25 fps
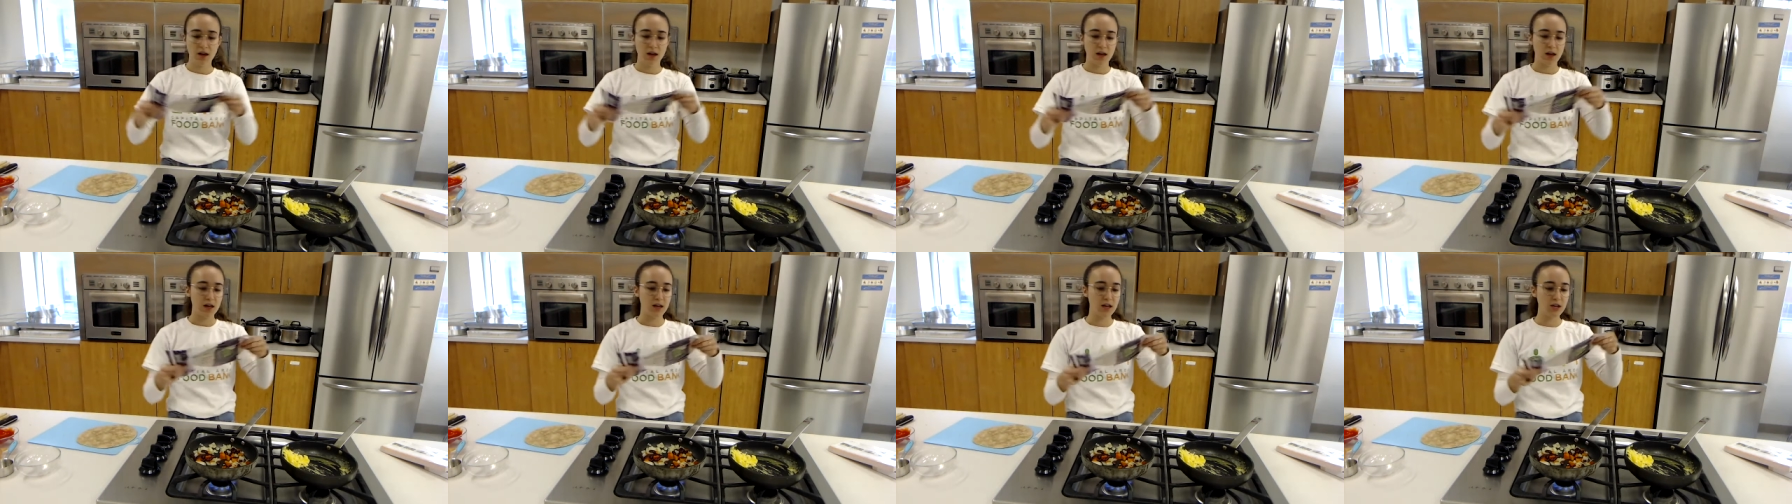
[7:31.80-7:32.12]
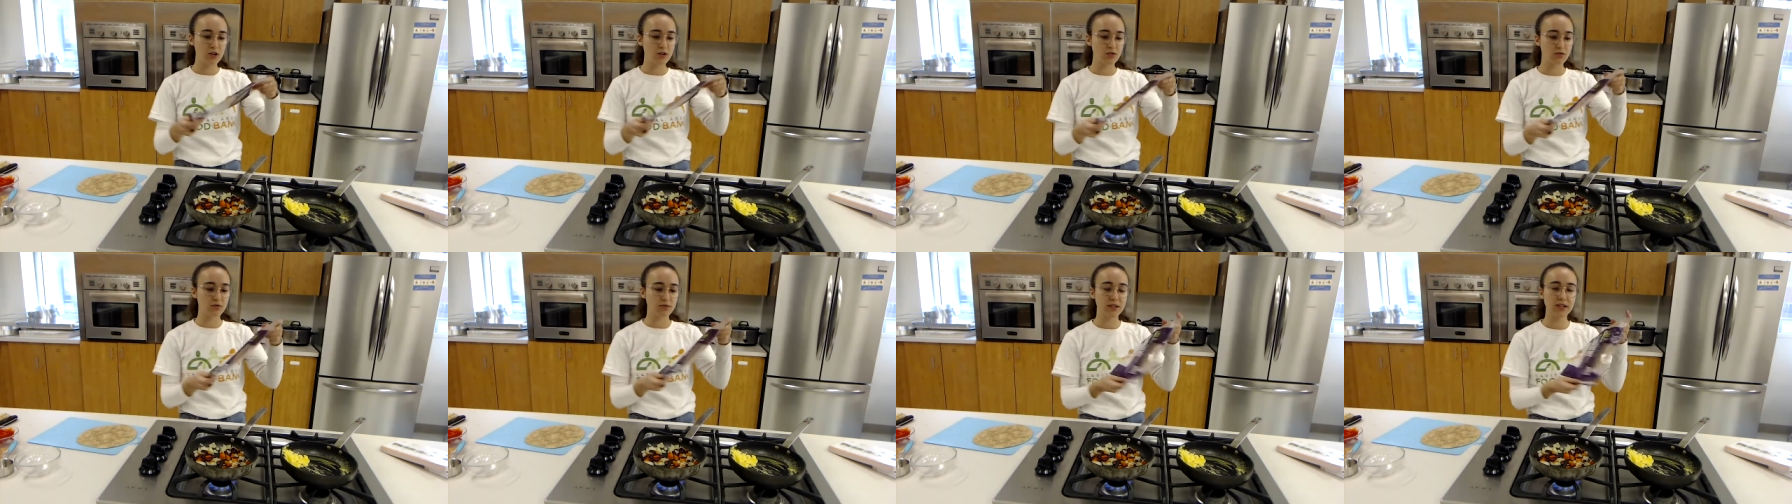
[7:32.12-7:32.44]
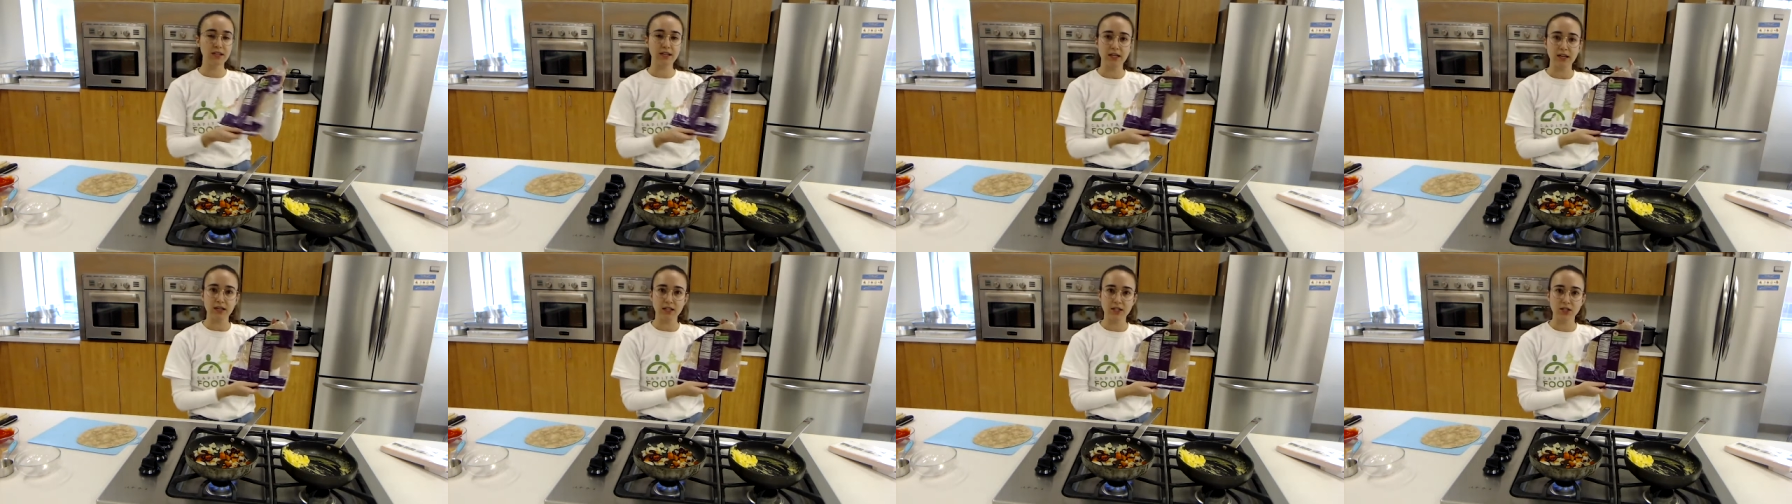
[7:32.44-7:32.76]

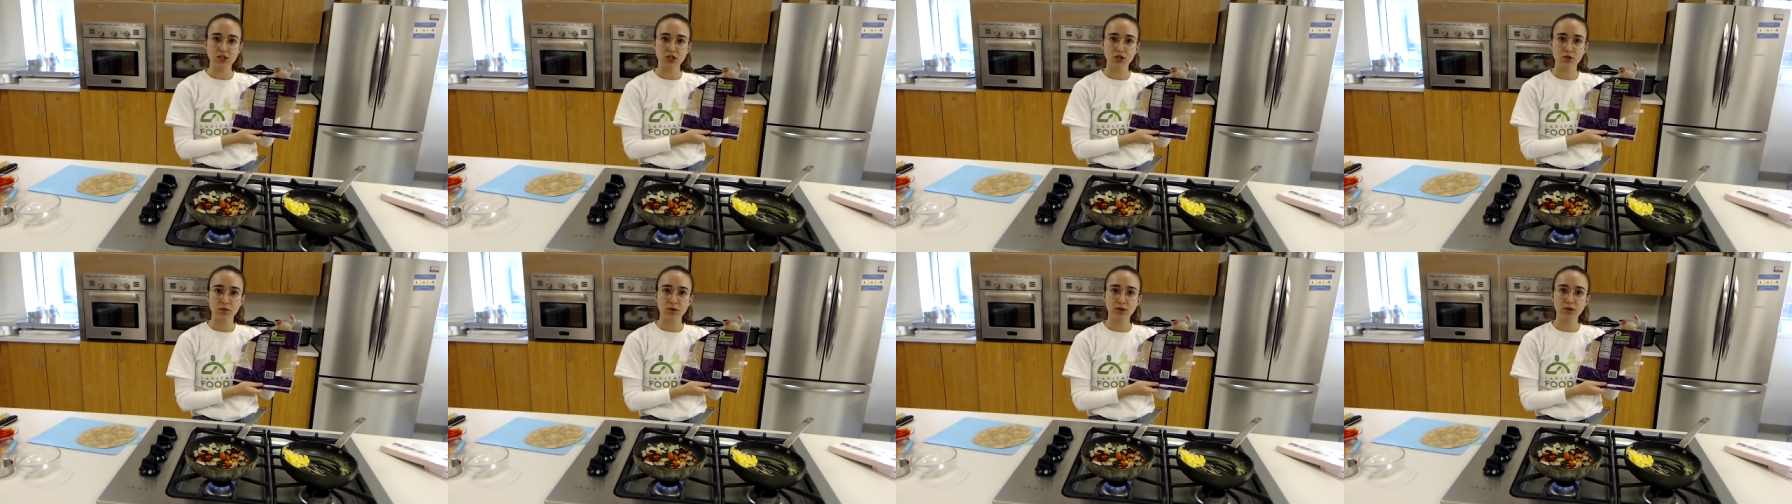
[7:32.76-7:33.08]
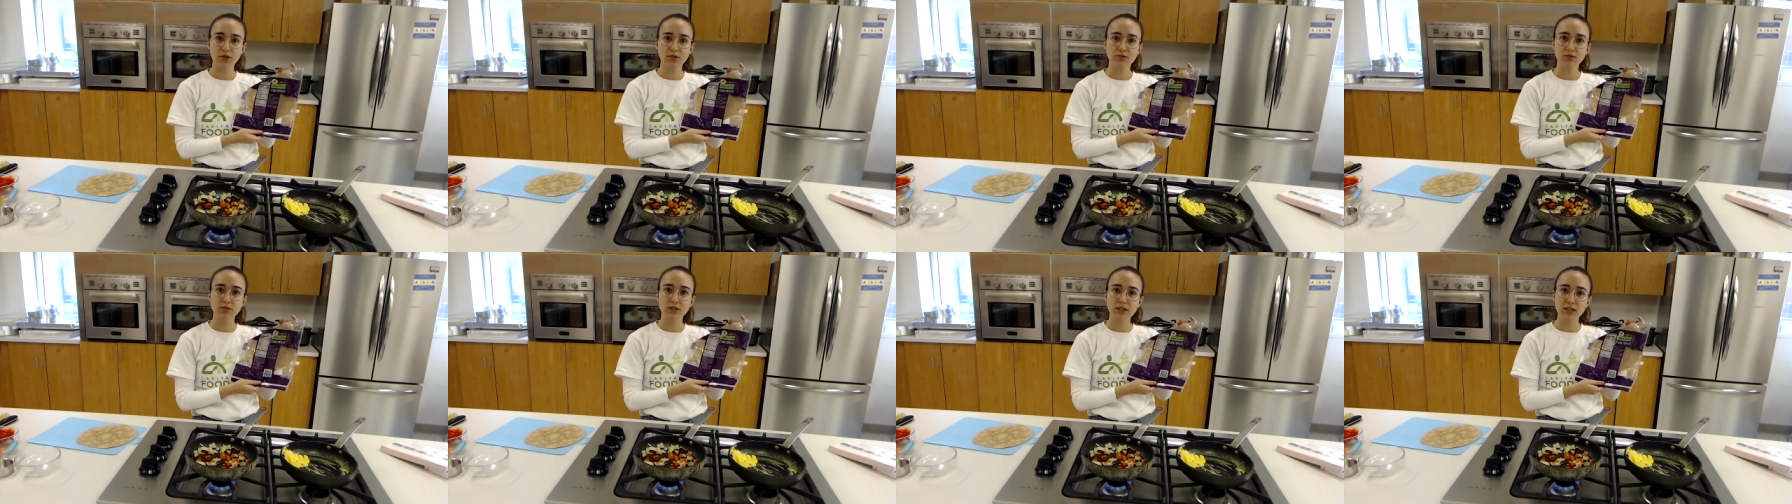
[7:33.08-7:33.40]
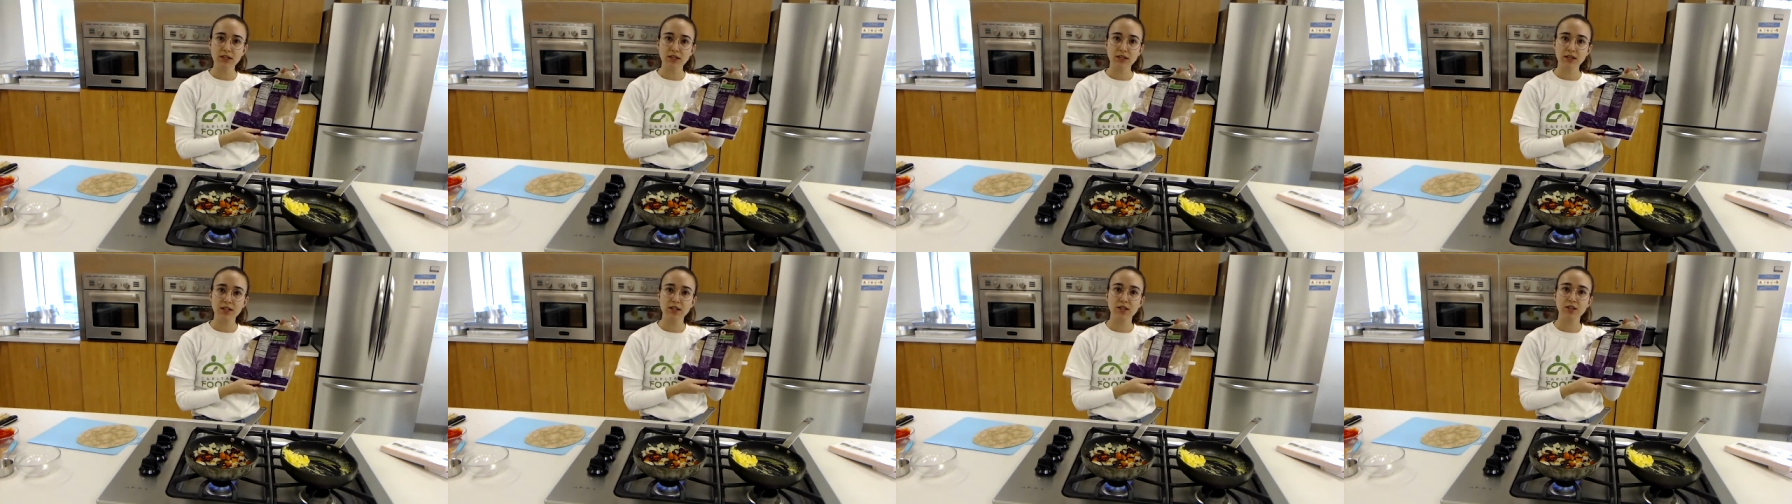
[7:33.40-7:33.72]
ingredients. So when you're
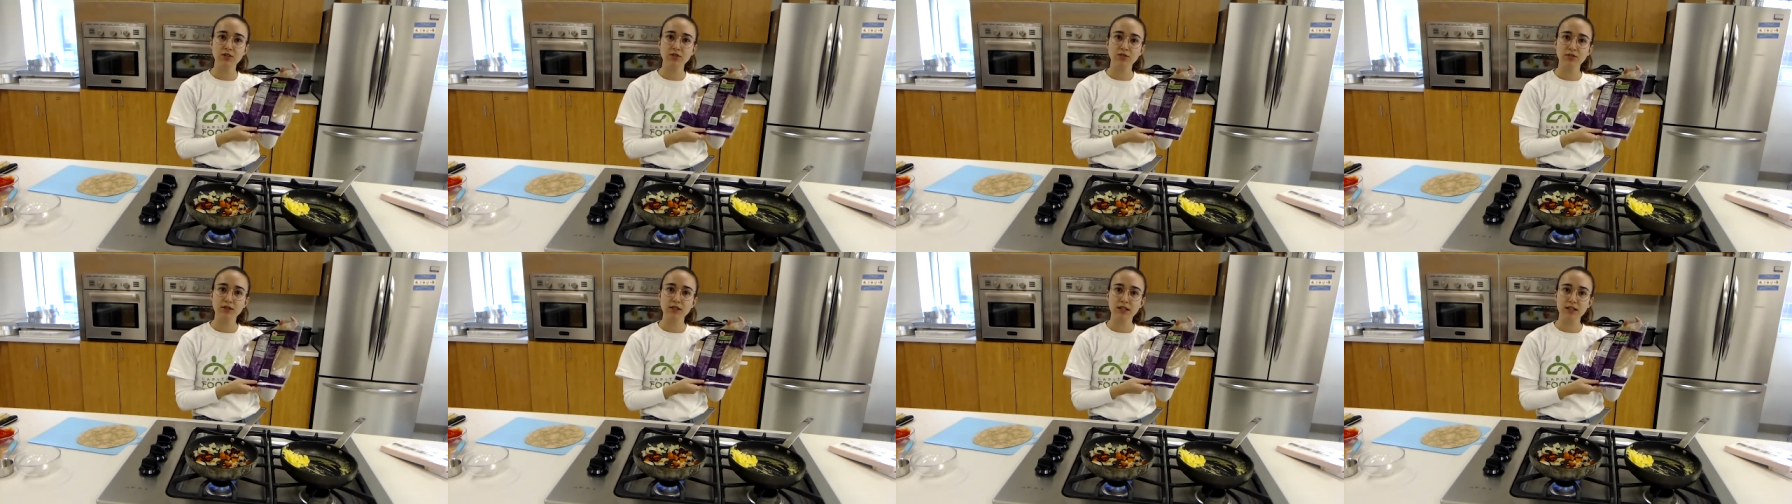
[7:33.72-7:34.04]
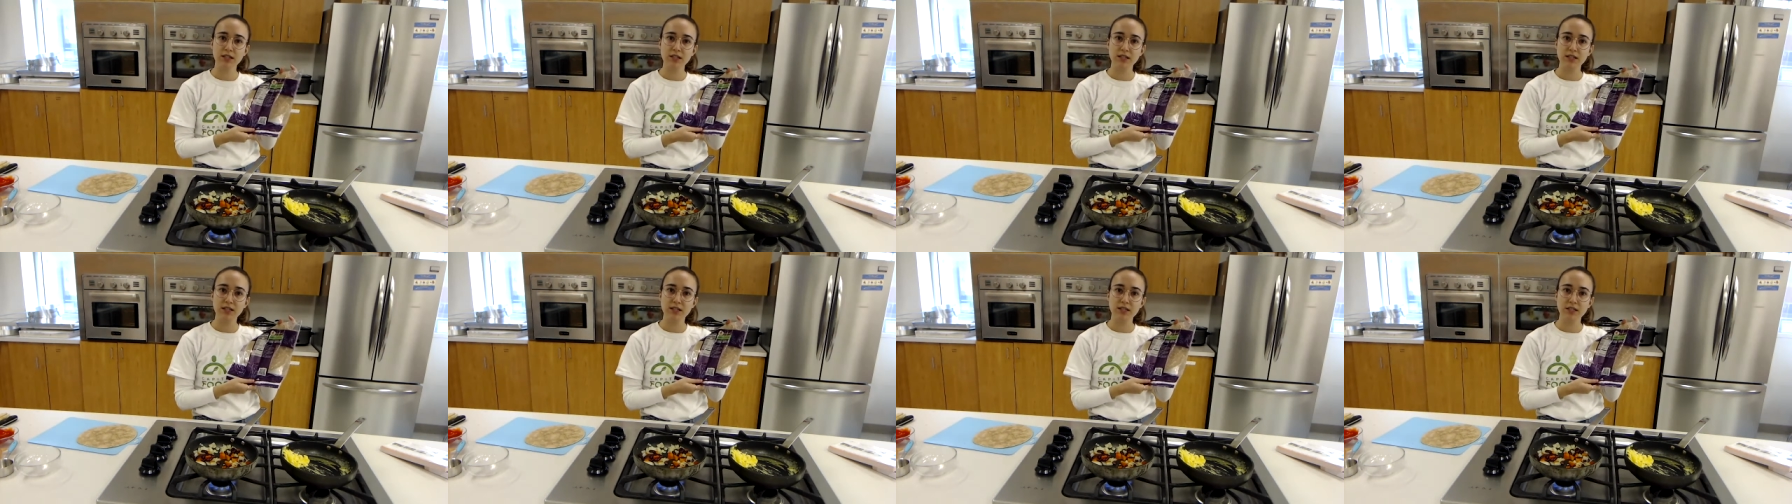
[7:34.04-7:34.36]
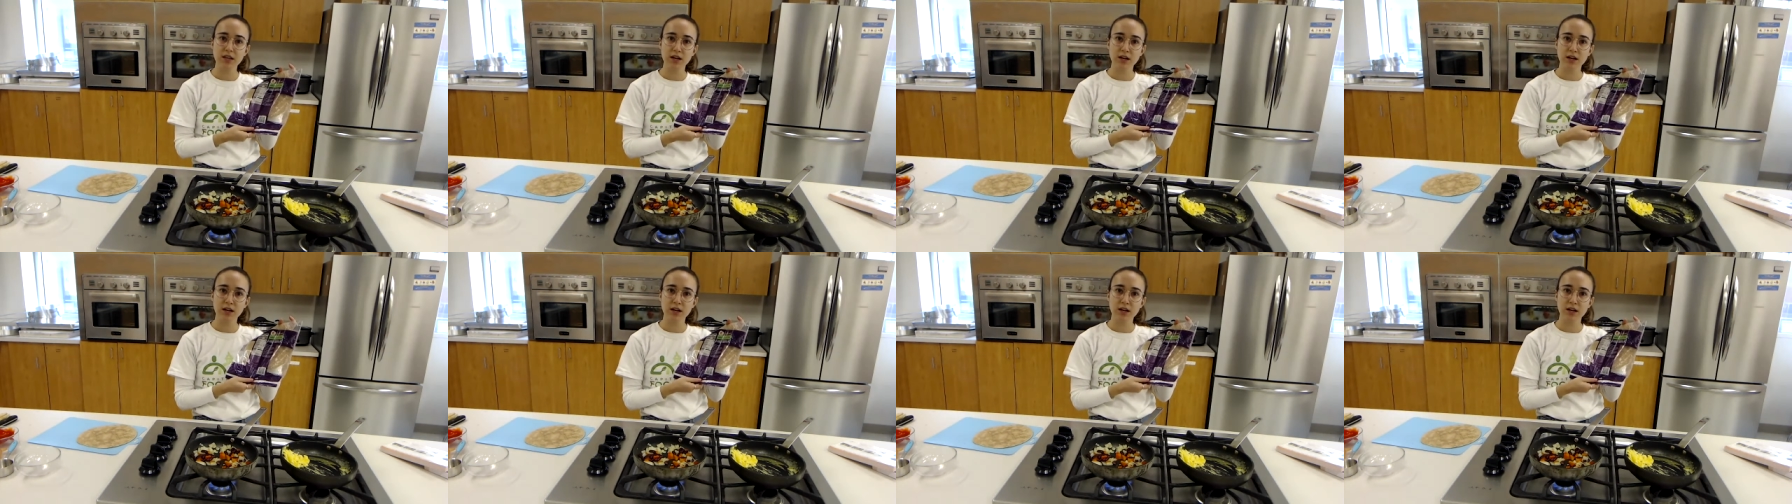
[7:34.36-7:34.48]
reading the ingredients